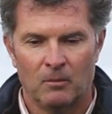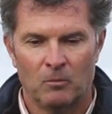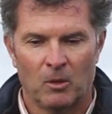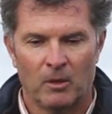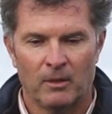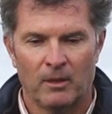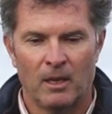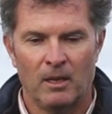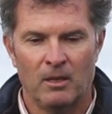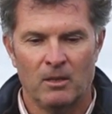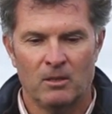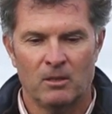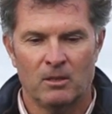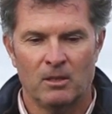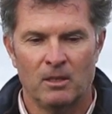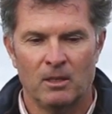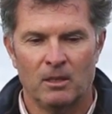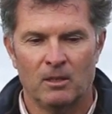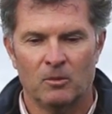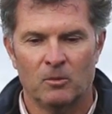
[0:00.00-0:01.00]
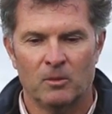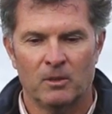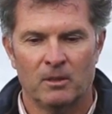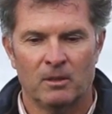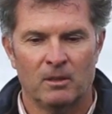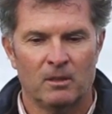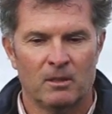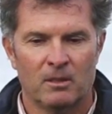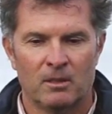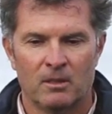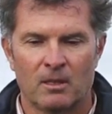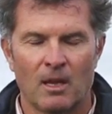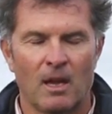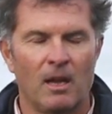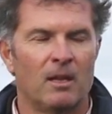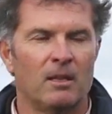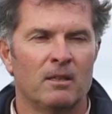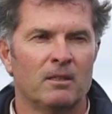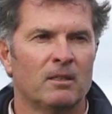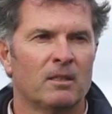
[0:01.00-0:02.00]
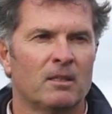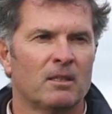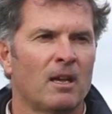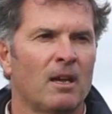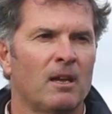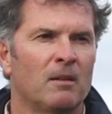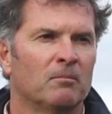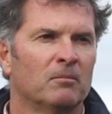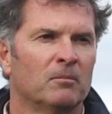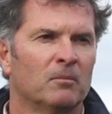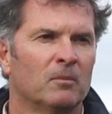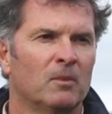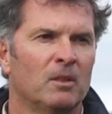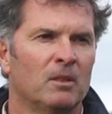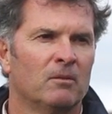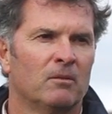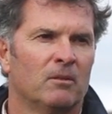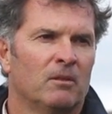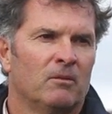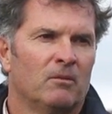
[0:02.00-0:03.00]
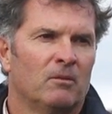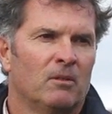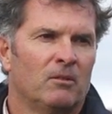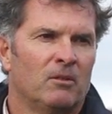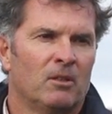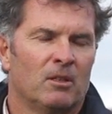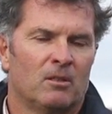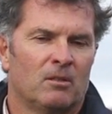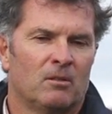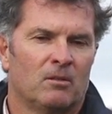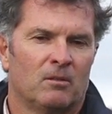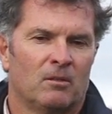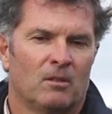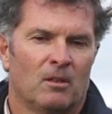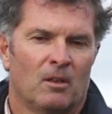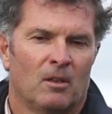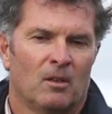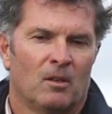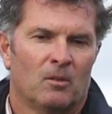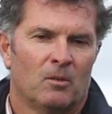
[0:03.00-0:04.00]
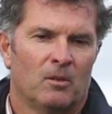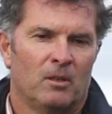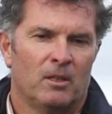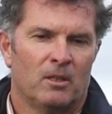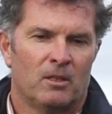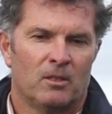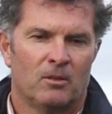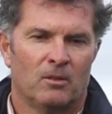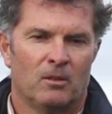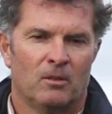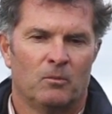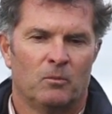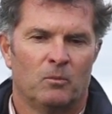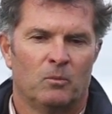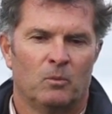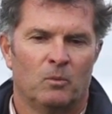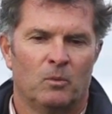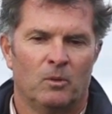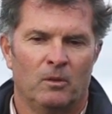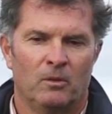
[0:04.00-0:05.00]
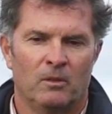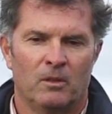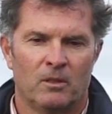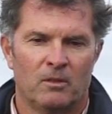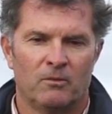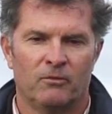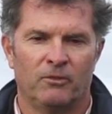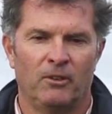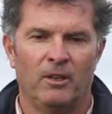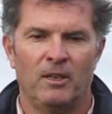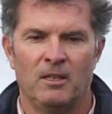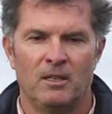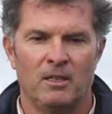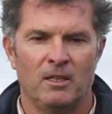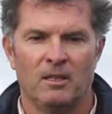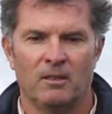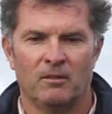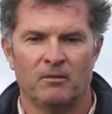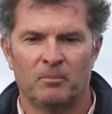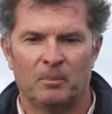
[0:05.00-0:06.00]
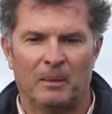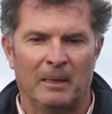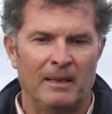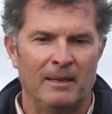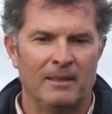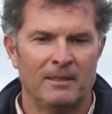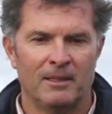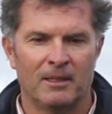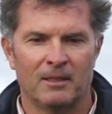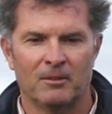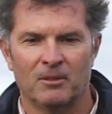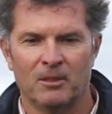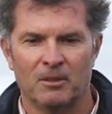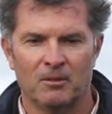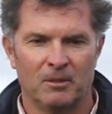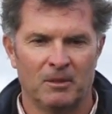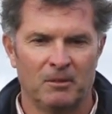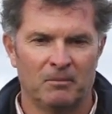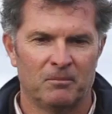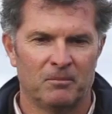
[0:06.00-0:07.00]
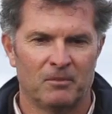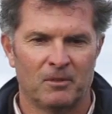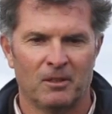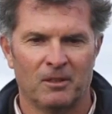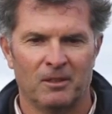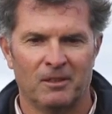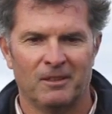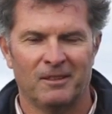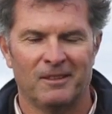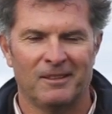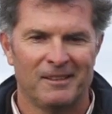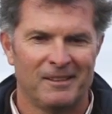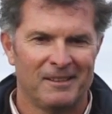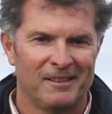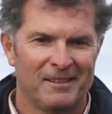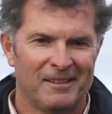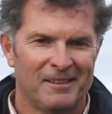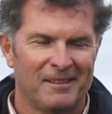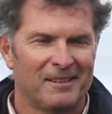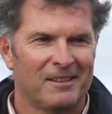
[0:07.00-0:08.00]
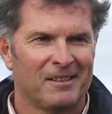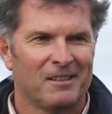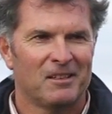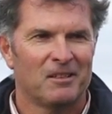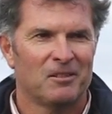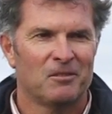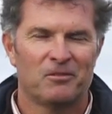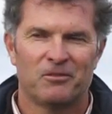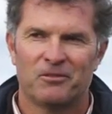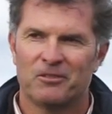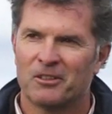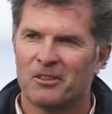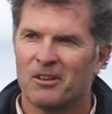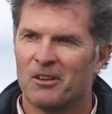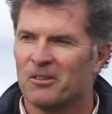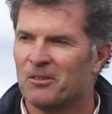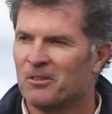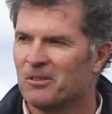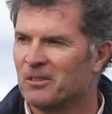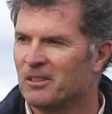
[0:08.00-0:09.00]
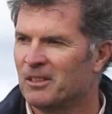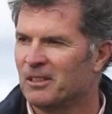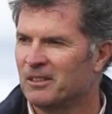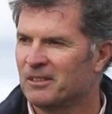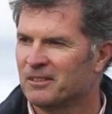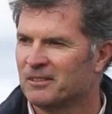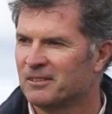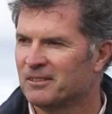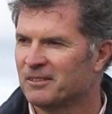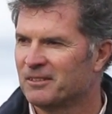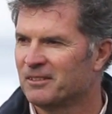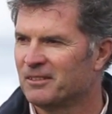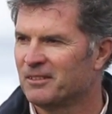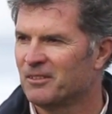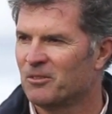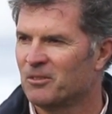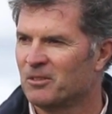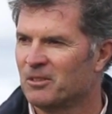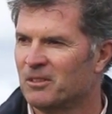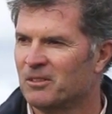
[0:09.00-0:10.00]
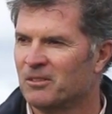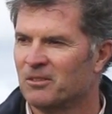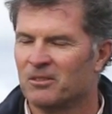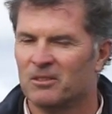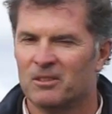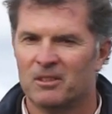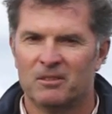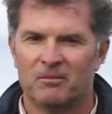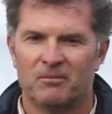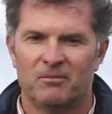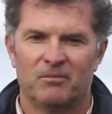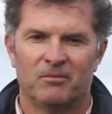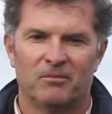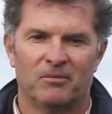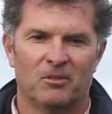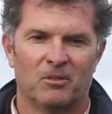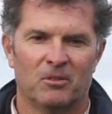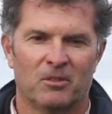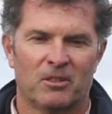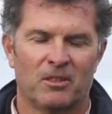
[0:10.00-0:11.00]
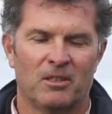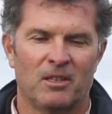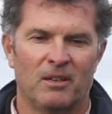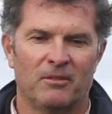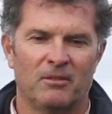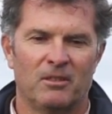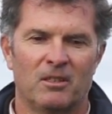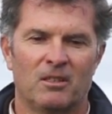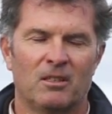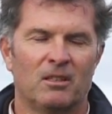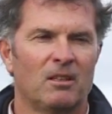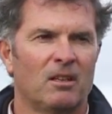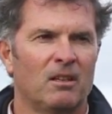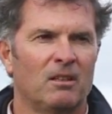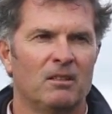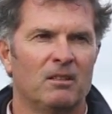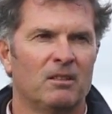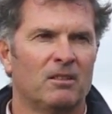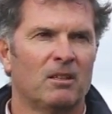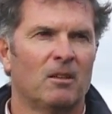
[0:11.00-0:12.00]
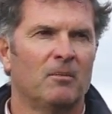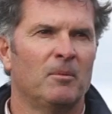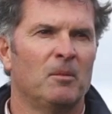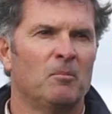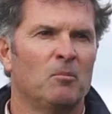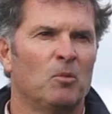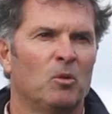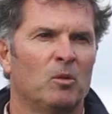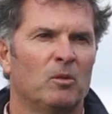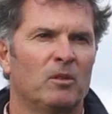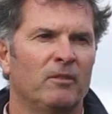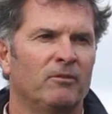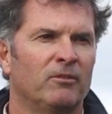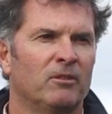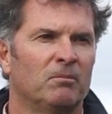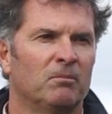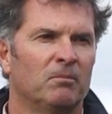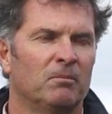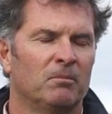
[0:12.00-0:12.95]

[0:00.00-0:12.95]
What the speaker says: what they used to deal with, and it's the same. We just sort of, we're in this frenzy of planting where we kind of forgot all the stuff, and there's so many more different